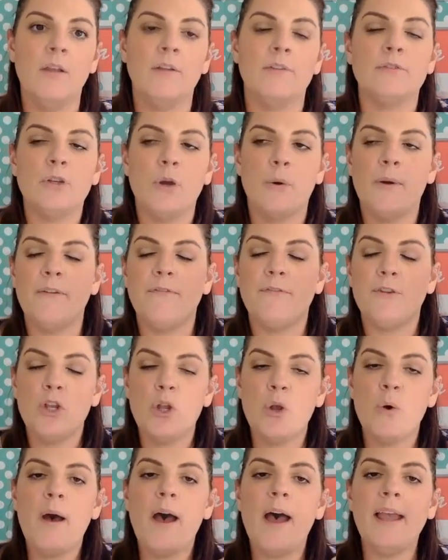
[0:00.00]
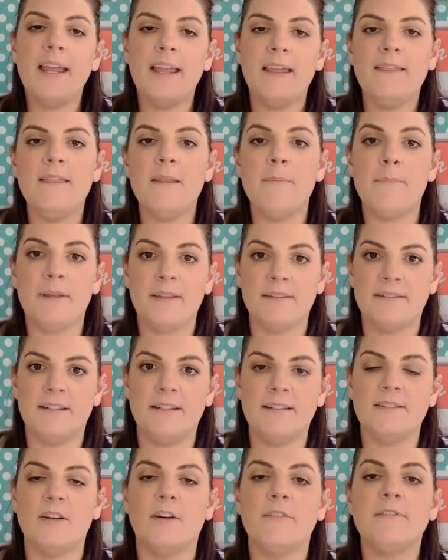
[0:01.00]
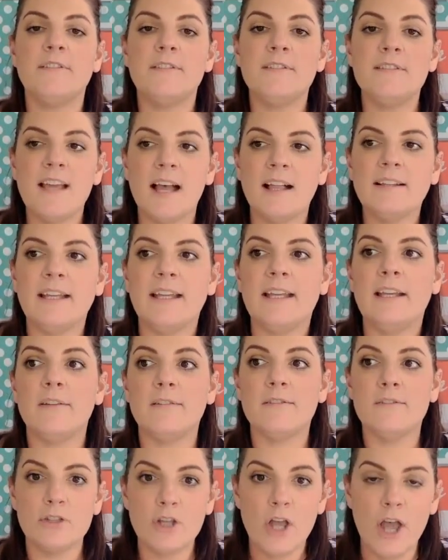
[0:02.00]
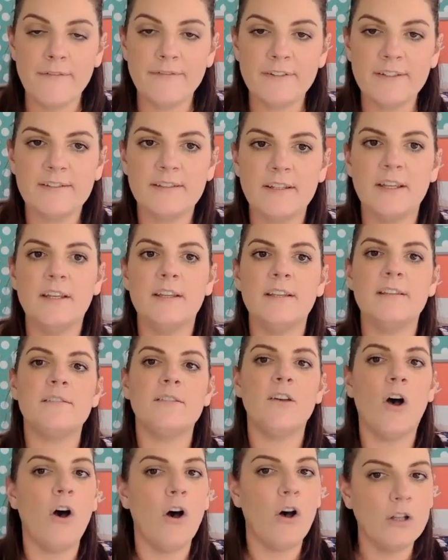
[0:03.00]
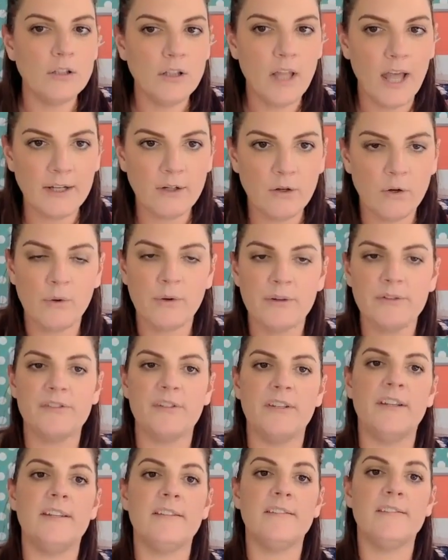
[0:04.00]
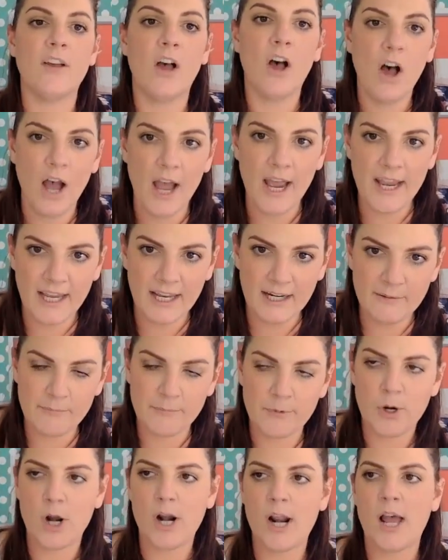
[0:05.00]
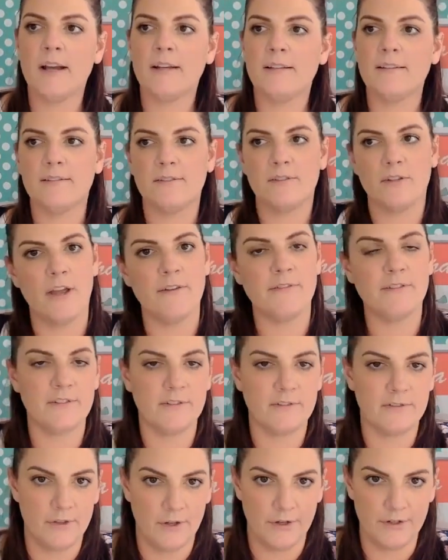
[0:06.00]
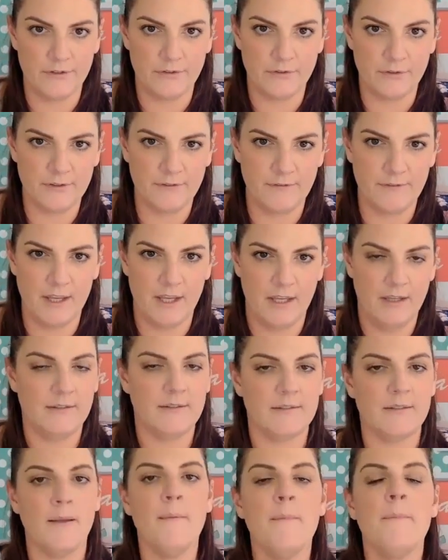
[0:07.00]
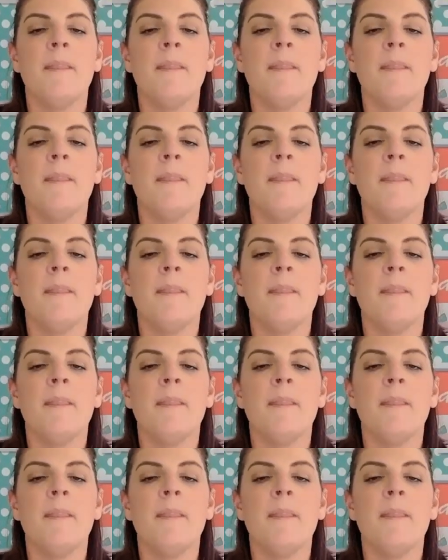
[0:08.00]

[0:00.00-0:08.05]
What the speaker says: So if you are in the business of selling services, online courses, high-end products, services, those sorts of things,